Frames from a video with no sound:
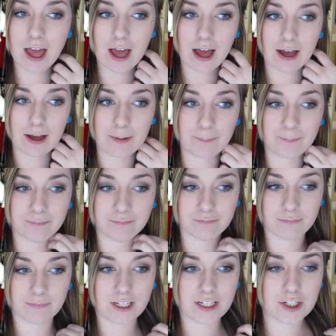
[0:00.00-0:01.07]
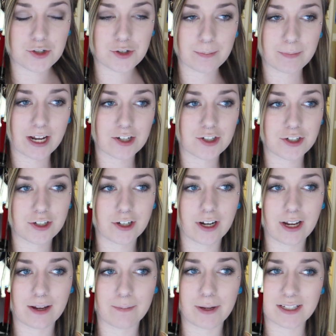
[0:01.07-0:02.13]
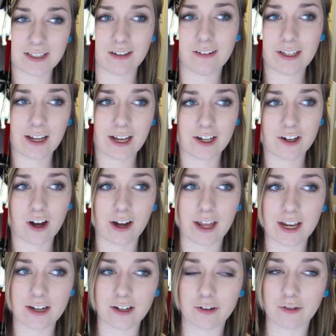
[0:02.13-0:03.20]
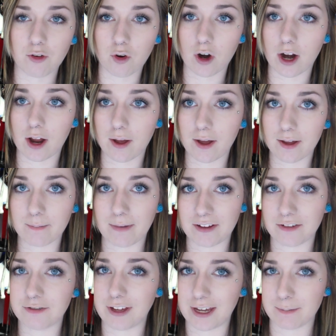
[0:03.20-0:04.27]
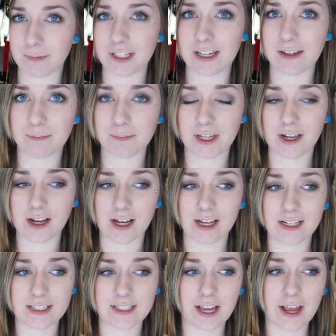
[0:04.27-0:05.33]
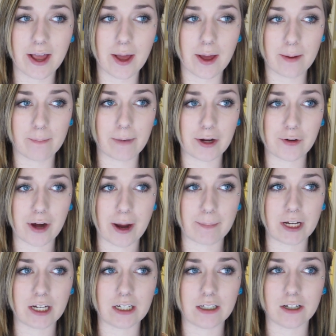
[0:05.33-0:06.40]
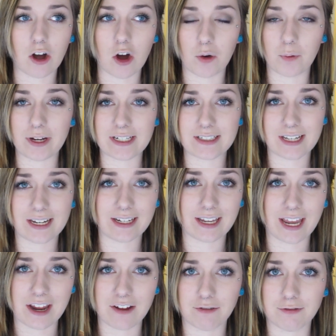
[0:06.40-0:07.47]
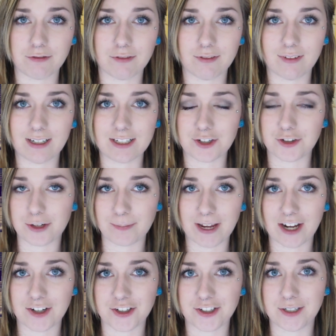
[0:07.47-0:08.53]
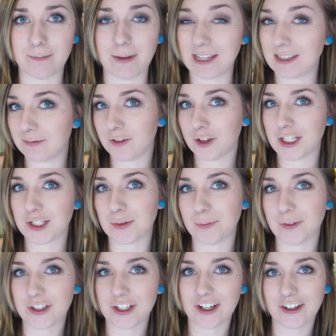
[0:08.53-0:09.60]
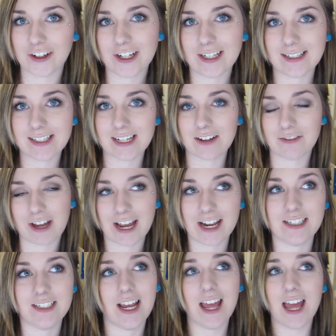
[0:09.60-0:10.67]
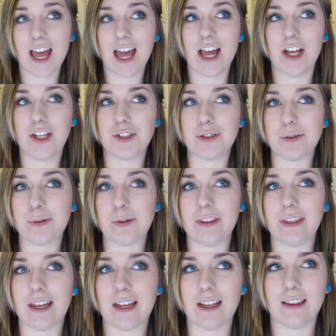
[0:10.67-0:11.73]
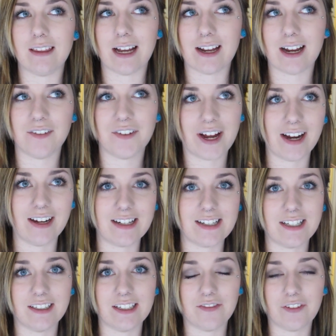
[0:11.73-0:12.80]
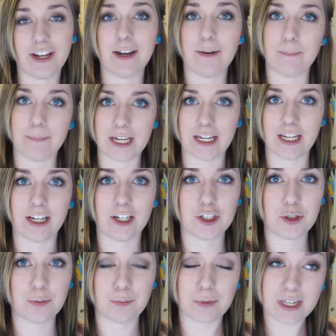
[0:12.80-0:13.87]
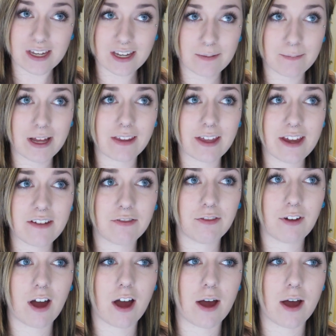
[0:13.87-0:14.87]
It's a dream catcher, and basically I got it for my family because my grandma always like gave us dream catchers and made them for us when we were younger and stuff, and so that kind of had a significant meaning to me in my life.